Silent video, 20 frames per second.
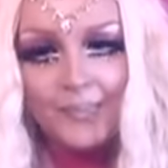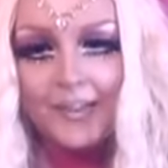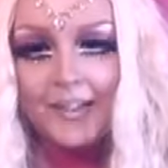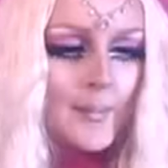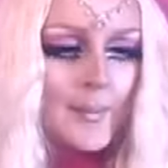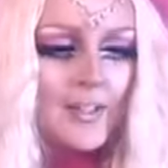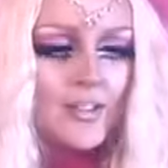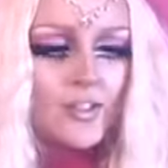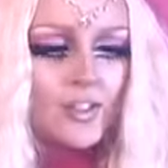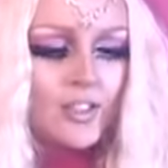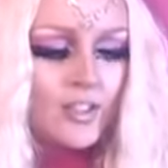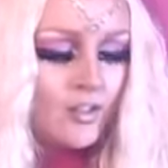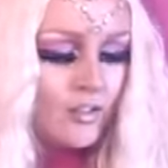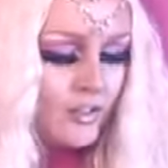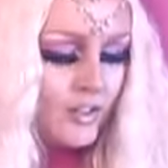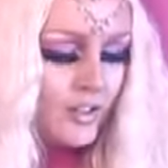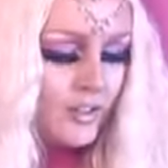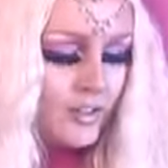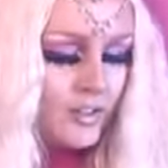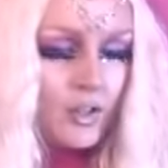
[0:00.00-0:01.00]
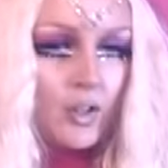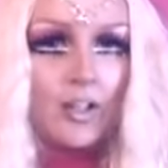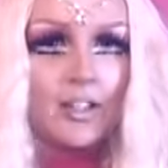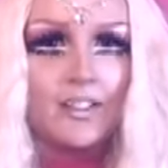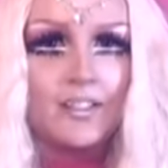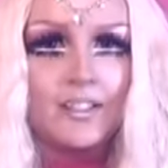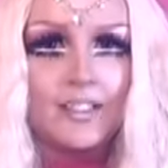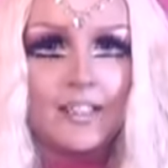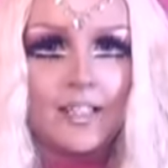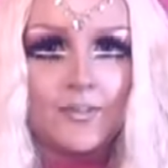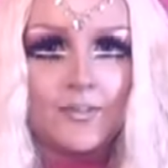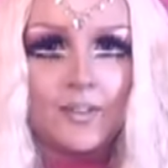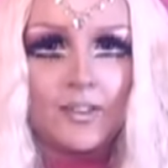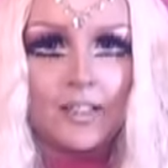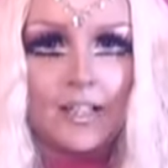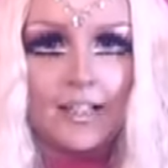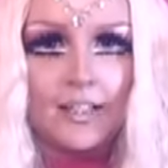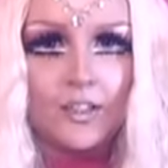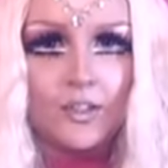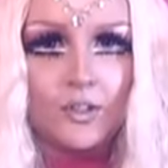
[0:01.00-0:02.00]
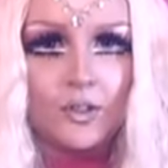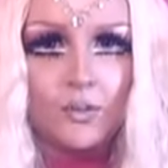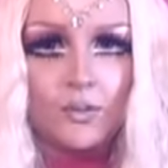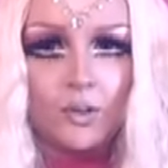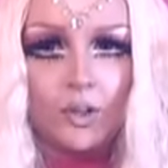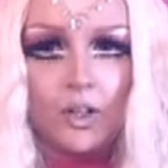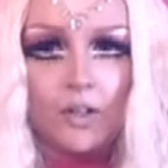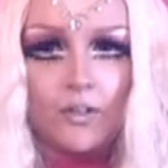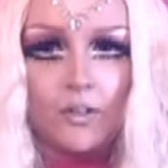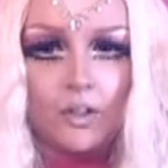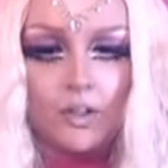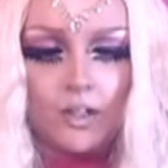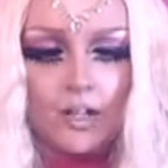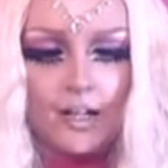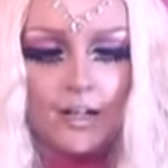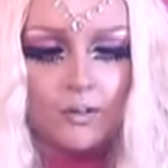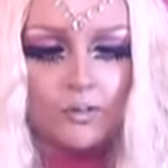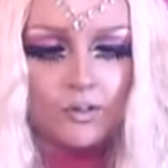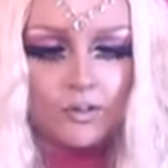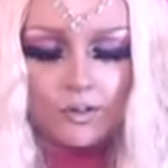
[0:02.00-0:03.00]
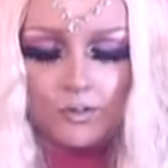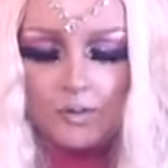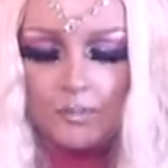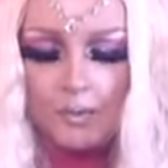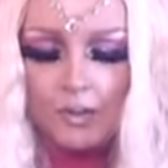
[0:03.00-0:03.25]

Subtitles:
I'm actually not going to go into giving like a tutorial on how to do it,